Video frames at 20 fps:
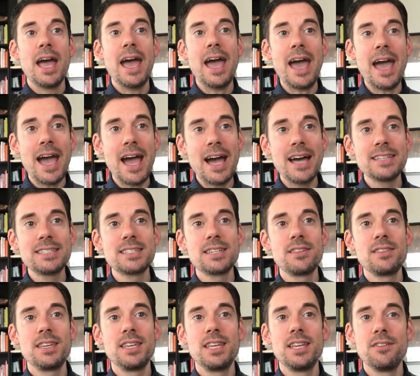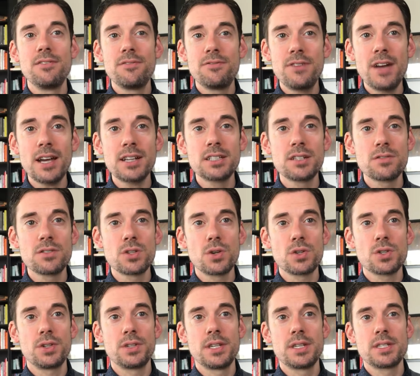adds to the effect of
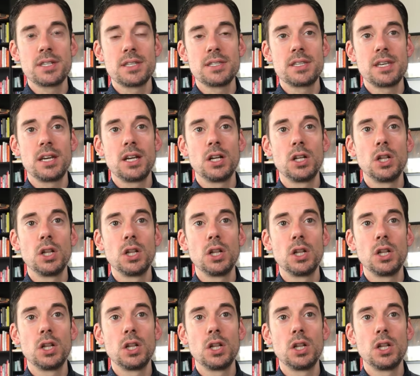social distancing,